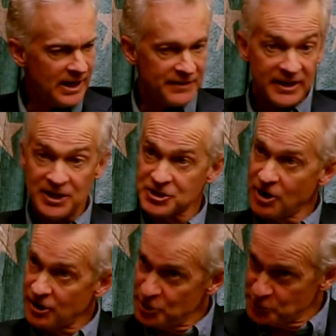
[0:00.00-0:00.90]
And then he
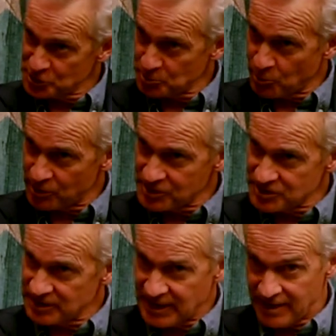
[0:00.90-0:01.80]
started doing
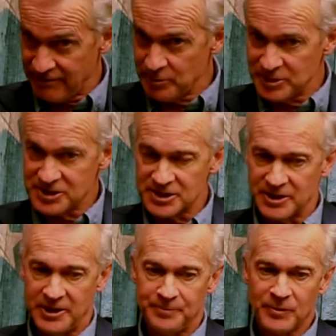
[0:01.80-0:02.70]
sports at
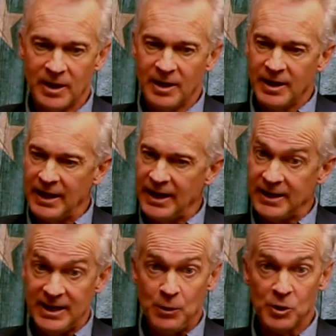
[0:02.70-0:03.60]
KVBC
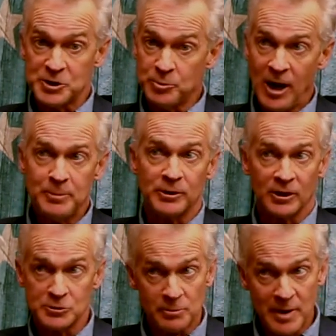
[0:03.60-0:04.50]
and he was popular
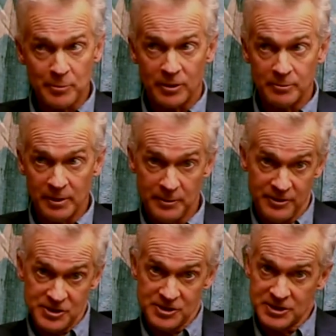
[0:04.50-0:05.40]
because remember, I mean,
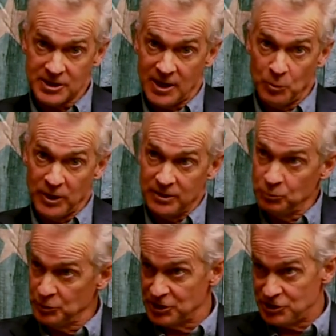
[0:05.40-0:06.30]
this is the time
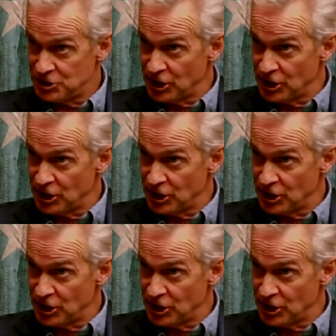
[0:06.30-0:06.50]
when, when